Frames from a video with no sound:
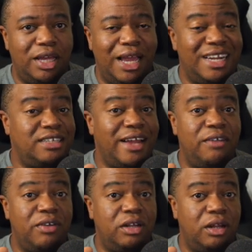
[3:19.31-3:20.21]
And it's not
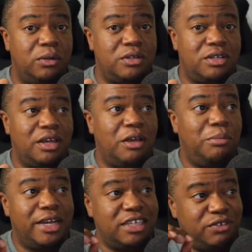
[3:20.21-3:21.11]
even close,
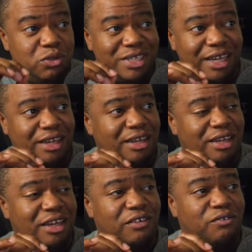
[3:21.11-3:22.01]
because if you take
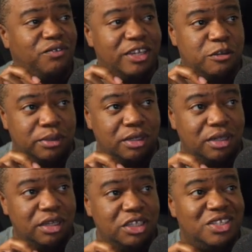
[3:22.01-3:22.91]

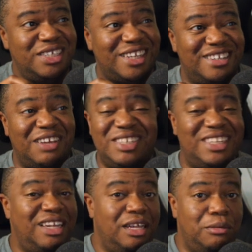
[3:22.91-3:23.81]
Facebook, you see it's at
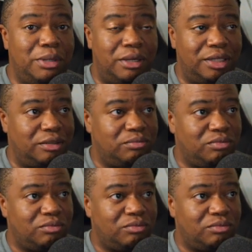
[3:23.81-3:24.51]
17 billion.